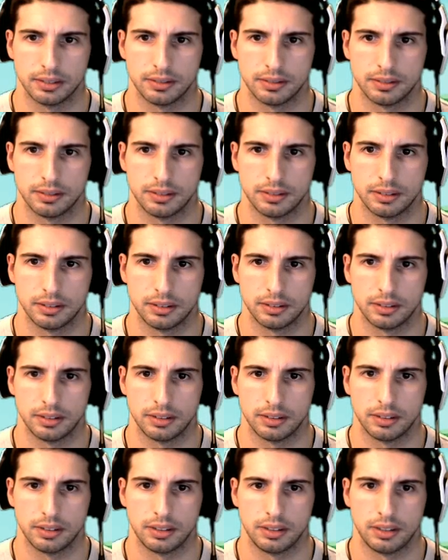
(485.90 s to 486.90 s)

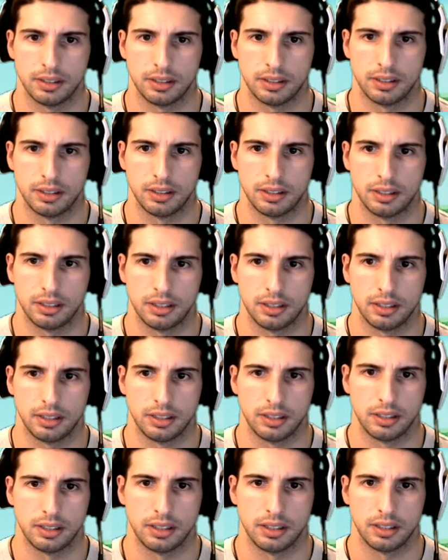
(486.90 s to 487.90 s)

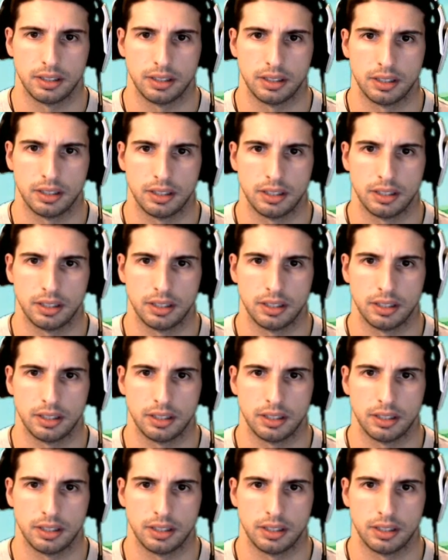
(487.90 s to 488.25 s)
No one is speaking in this clip.